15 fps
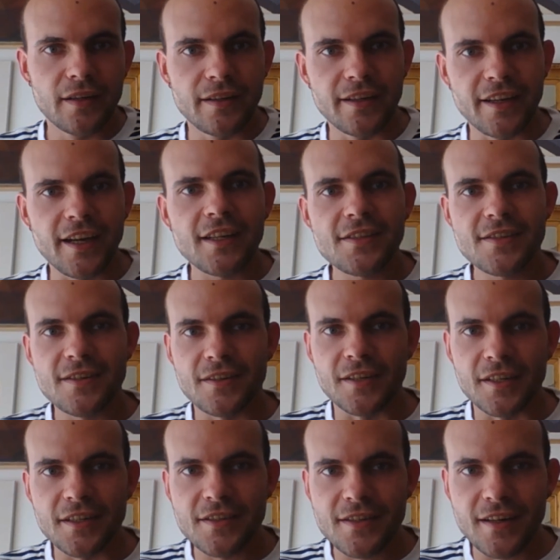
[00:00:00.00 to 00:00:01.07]
the
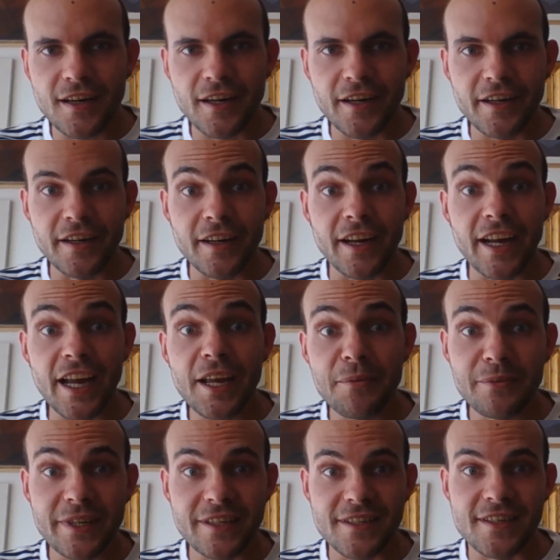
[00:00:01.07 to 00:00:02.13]
answers are in
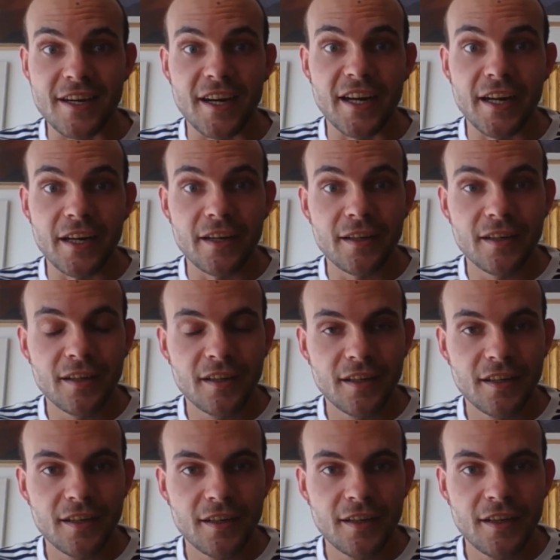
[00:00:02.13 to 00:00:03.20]
game design.
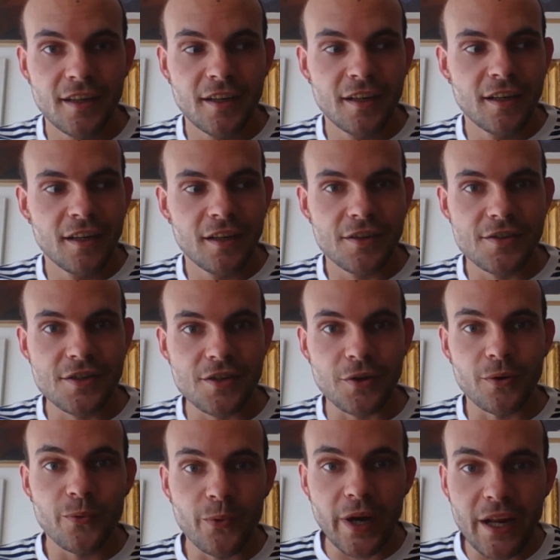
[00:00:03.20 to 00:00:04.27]

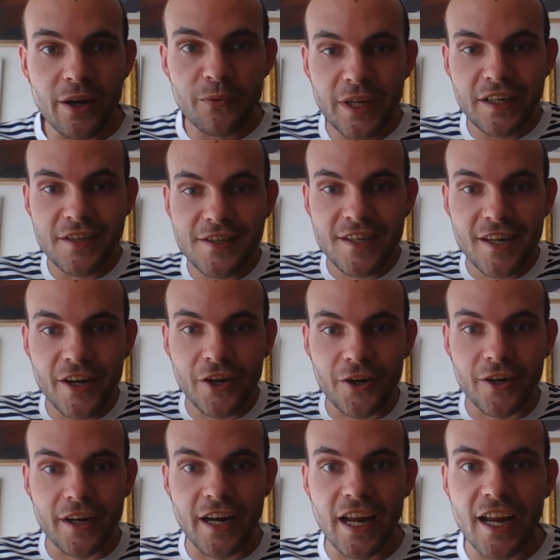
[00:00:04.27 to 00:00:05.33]
So when we design
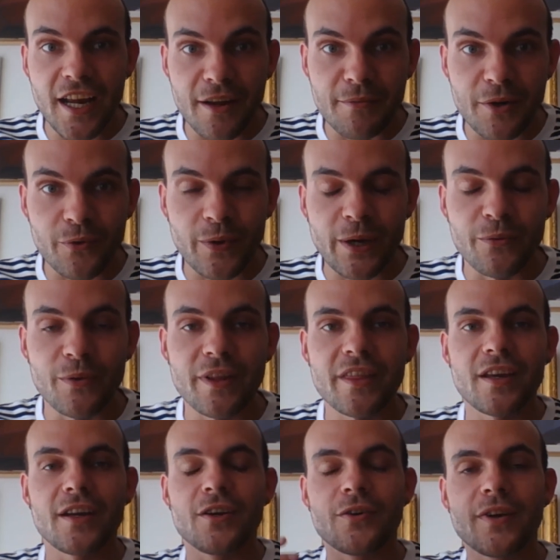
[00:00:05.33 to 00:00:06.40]
our game, and when we
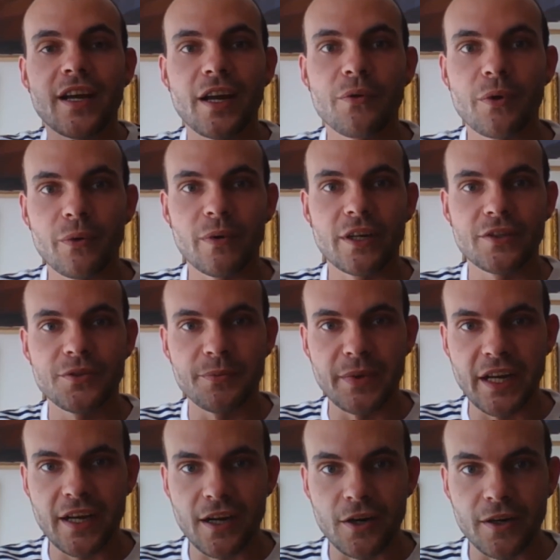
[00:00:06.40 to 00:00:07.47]
think, okay, we want to
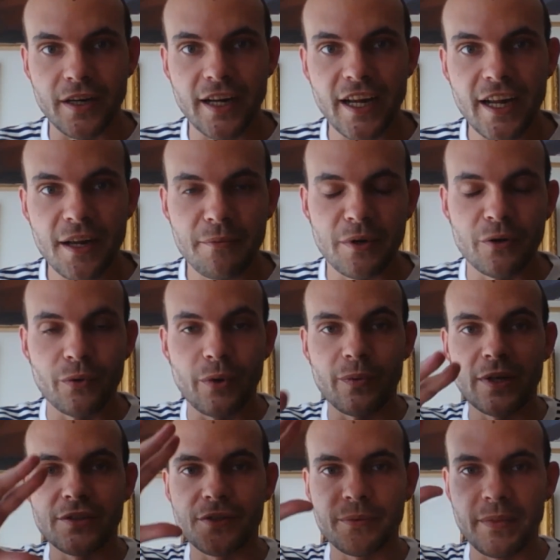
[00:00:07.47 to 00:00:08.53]
make our game and we
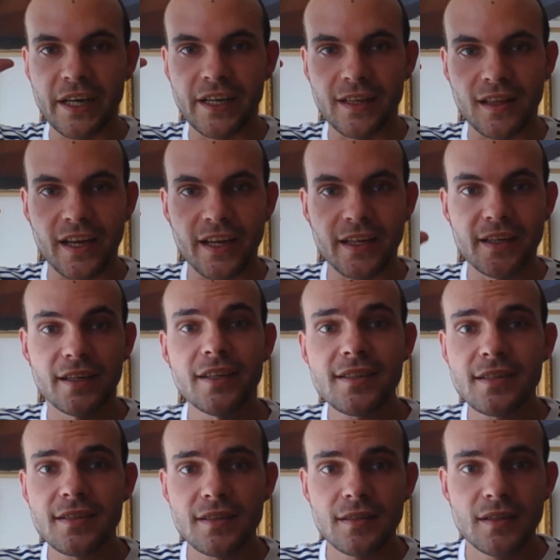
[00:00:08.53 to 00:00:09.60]
want to make it like
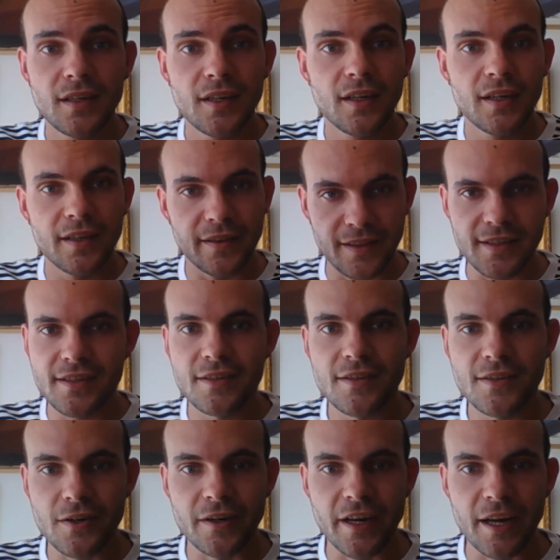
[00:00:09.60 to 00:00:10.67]
this
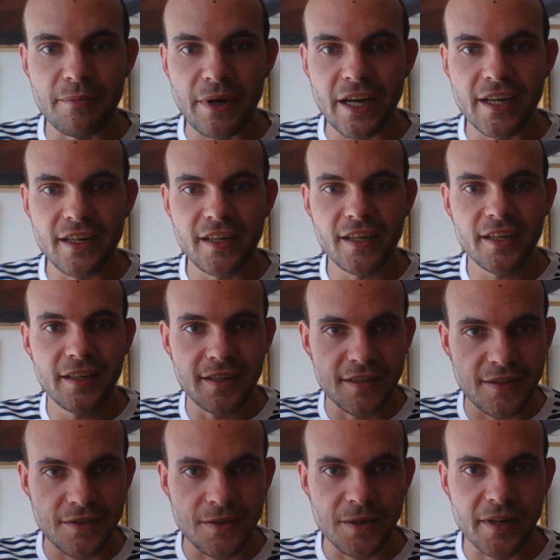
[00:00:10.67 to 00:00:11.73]
is our game idea,
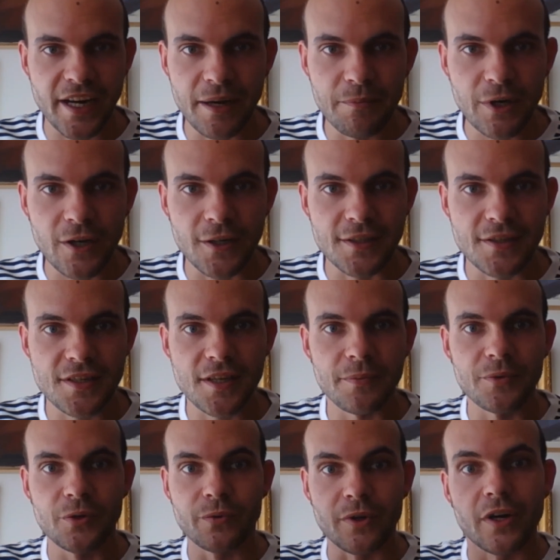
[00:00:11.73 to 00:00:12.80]
this is our game
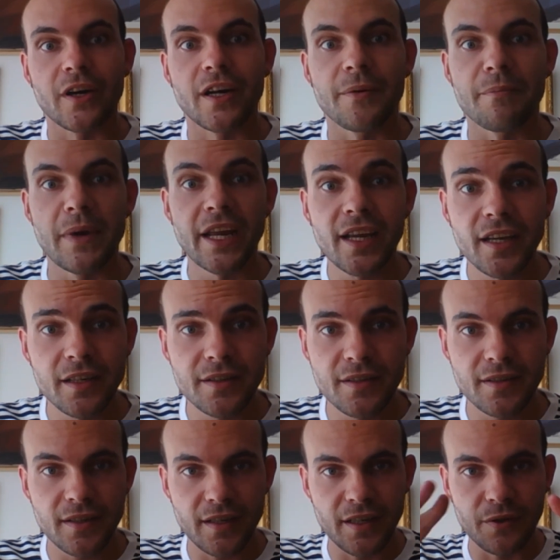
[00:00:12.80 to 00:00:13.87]
concept, and we're going to make it,
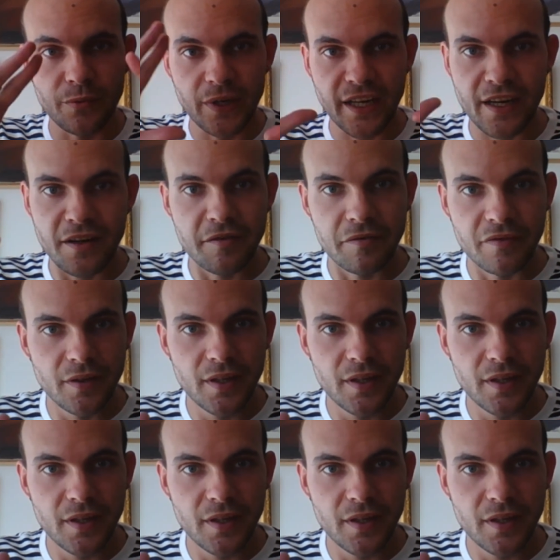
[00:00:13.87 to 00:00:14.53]
and we have